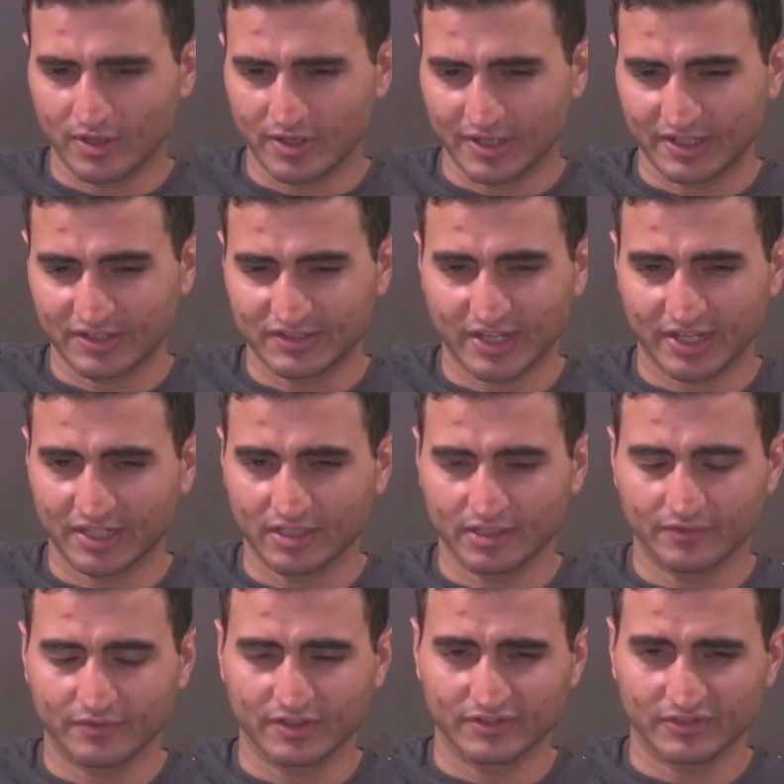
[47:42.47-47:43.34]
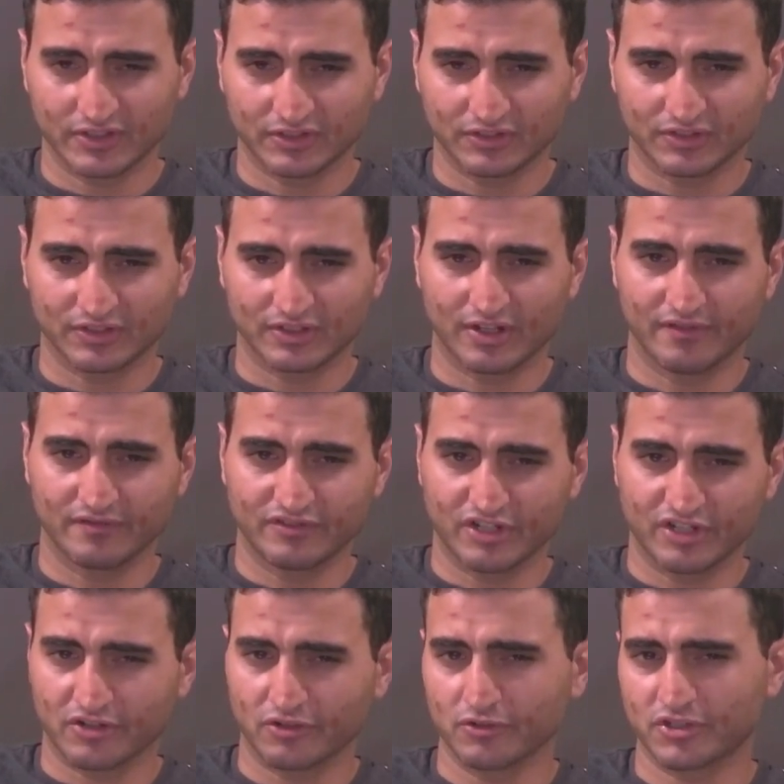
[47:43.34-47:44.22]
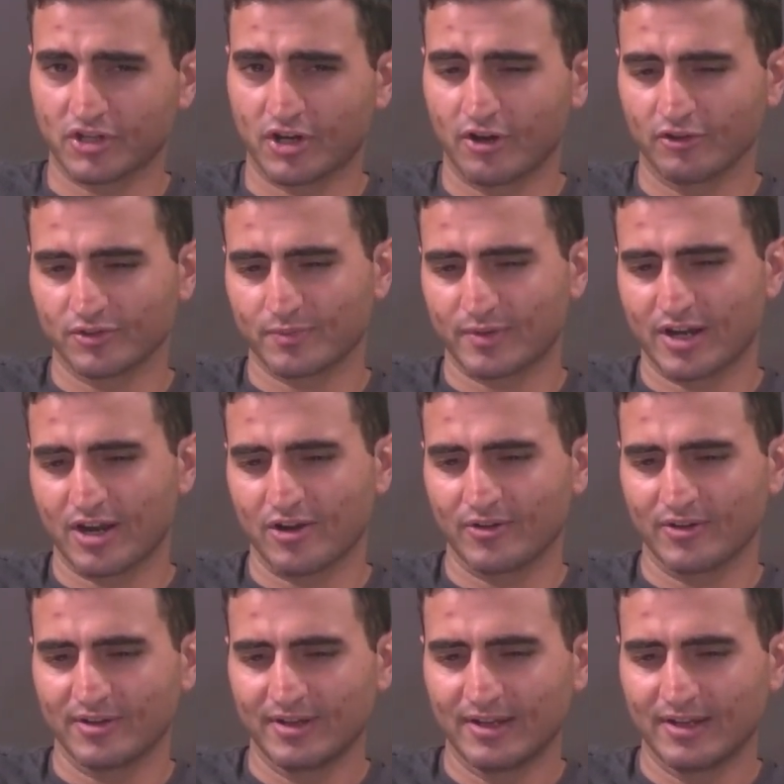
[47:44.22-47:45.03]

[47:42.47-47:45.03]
executive assistant of General Charles Brown.